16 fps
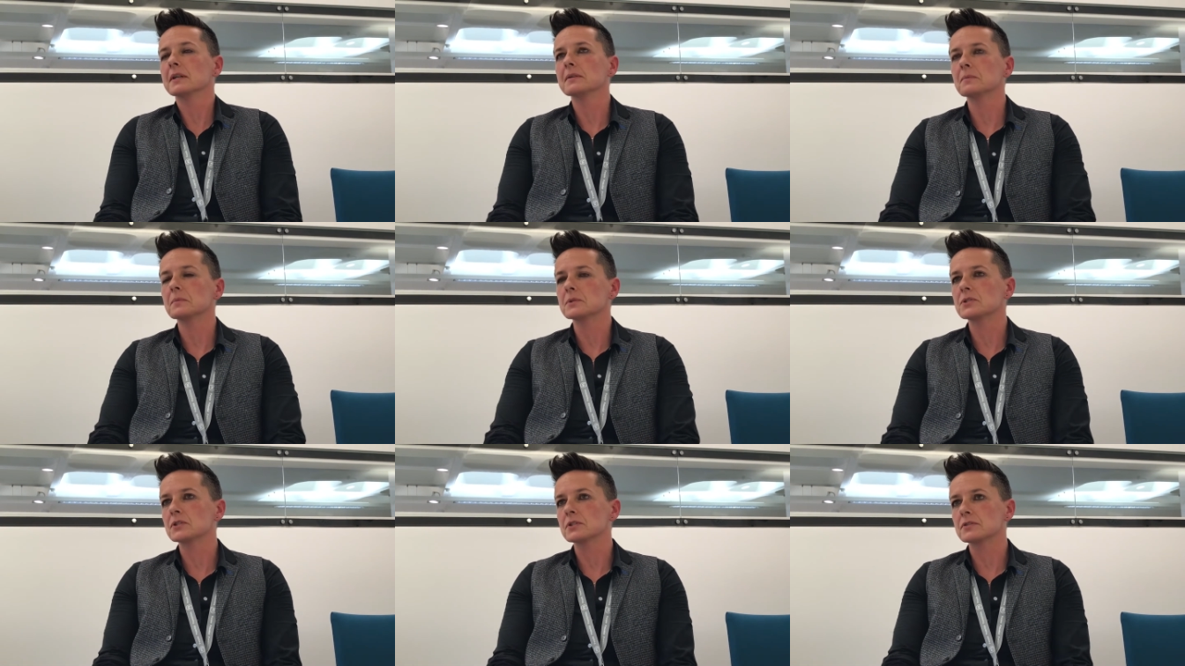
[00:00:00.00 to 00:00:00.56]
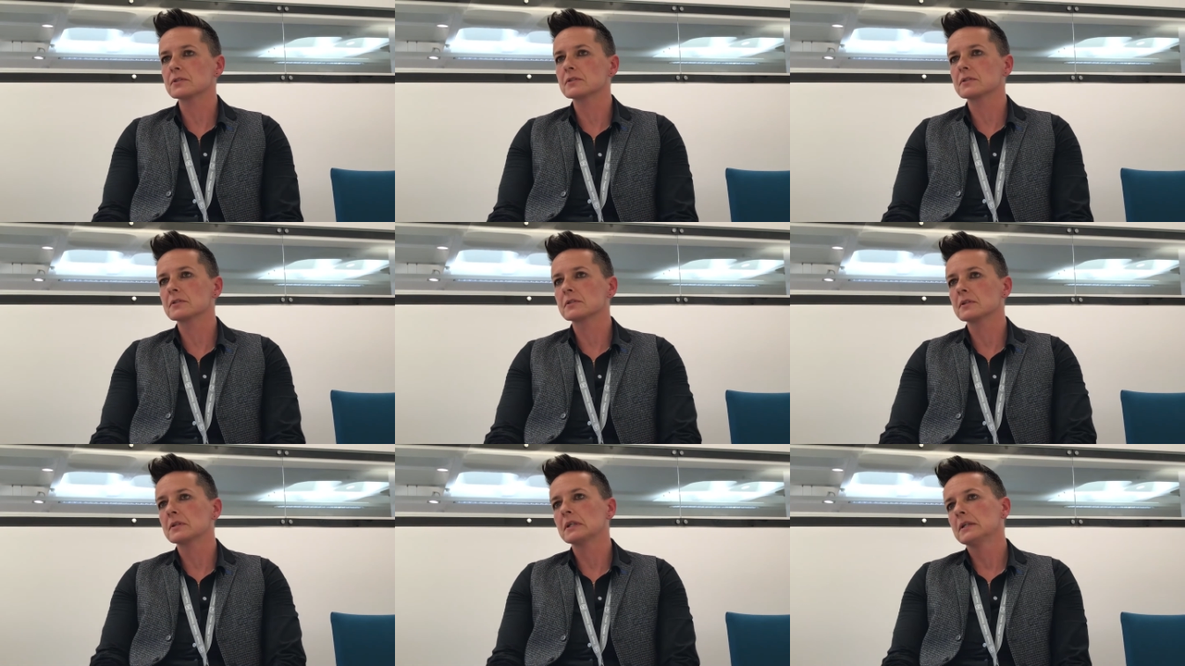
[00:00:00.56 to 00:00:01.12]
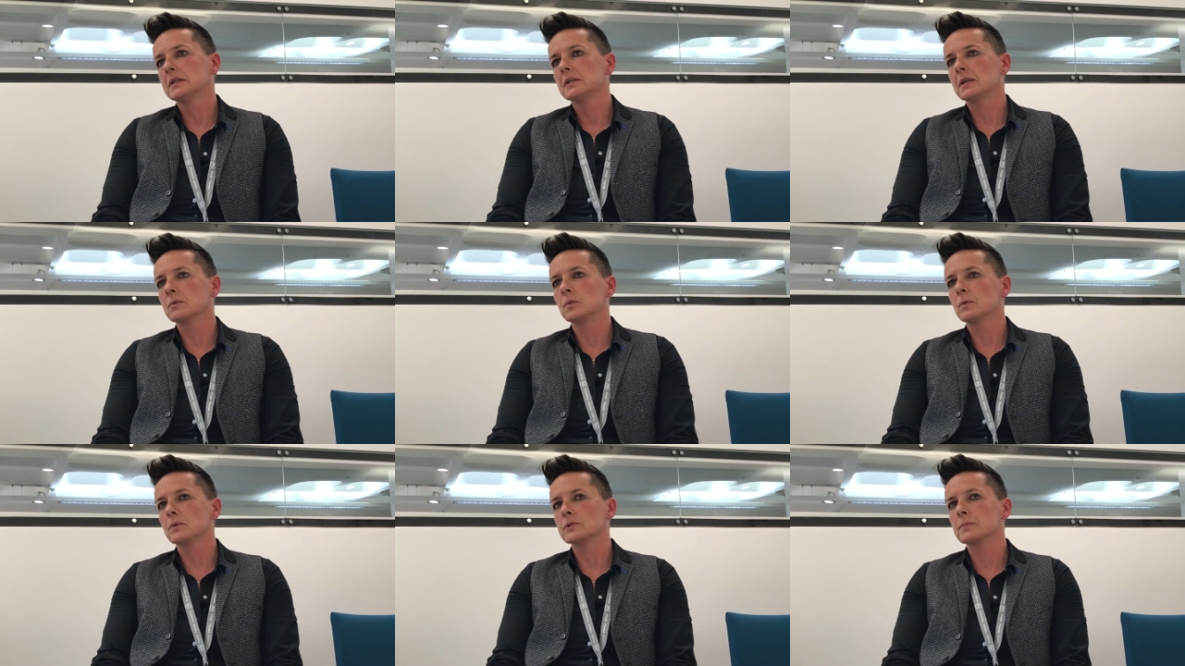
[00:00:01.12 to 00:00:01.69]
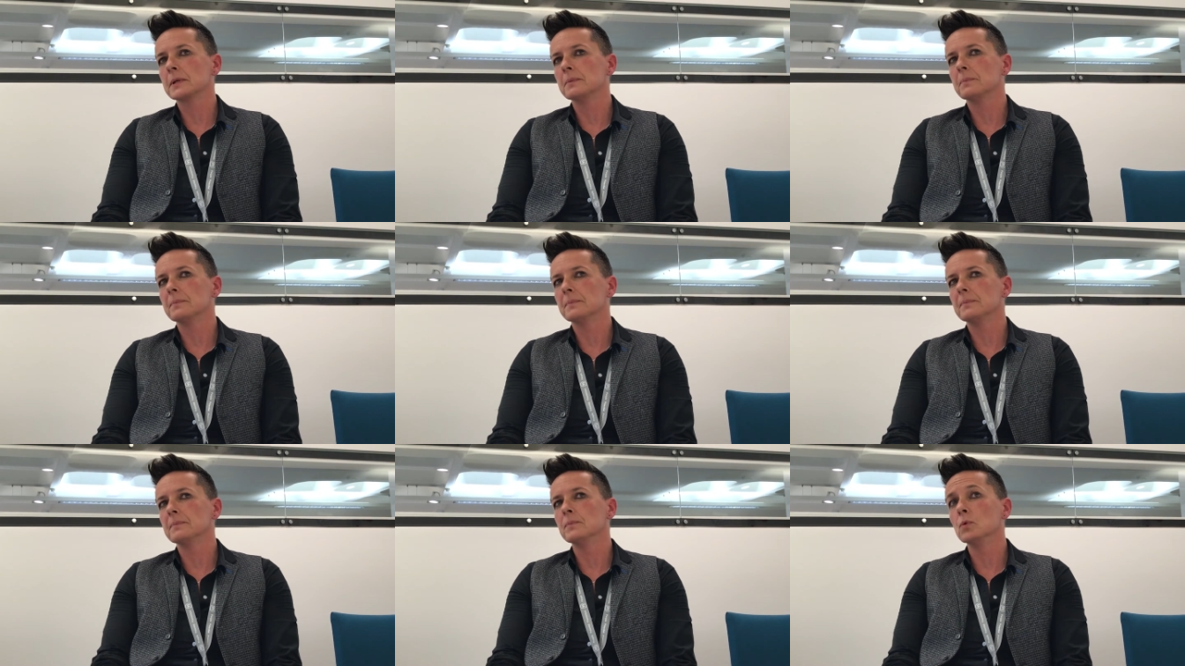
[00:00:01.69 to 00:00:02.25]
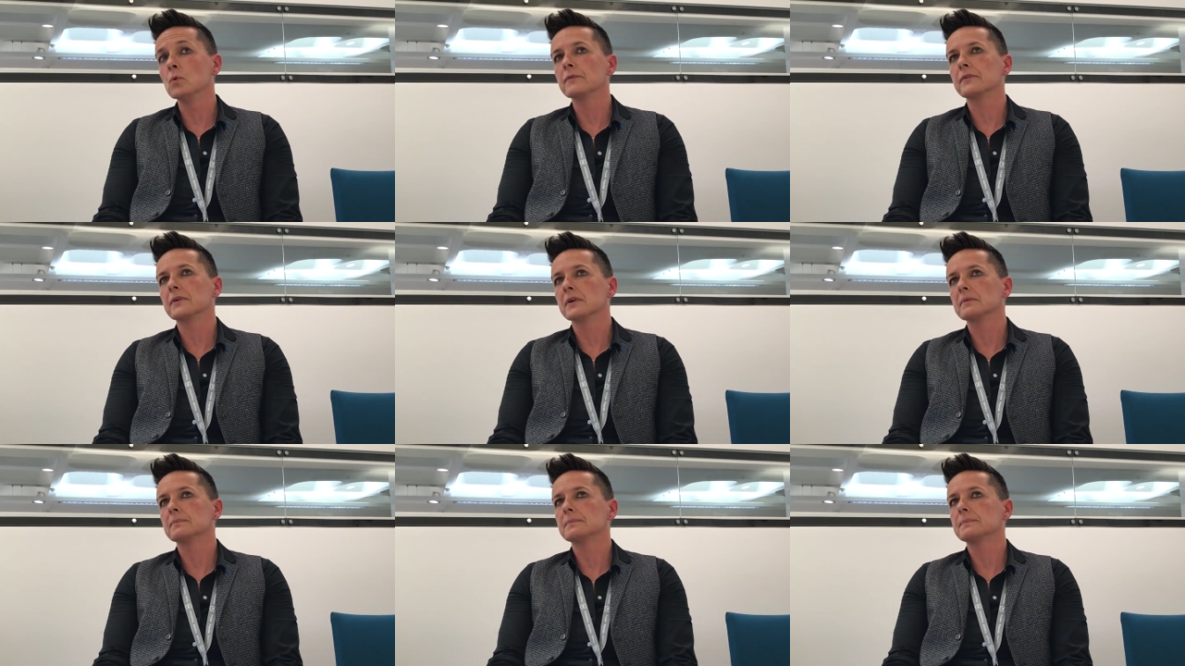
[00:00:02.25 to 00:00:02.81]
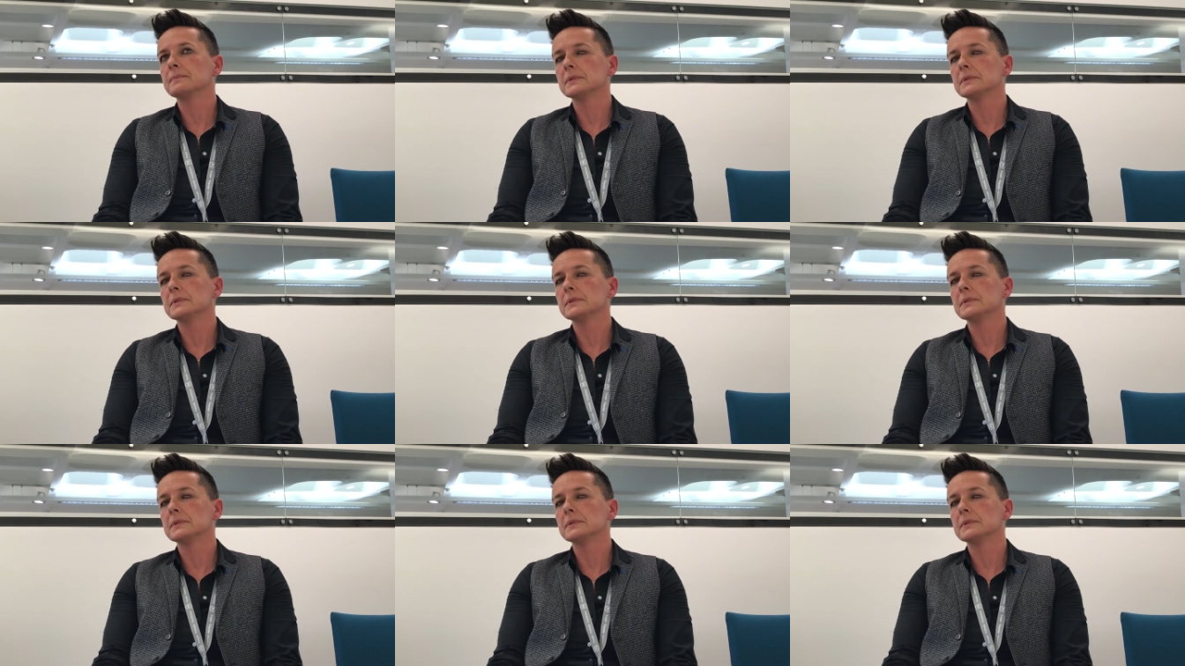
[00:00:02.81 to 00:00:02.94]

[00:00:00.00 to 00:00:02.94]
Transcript: It was just, I wanted to be more of a,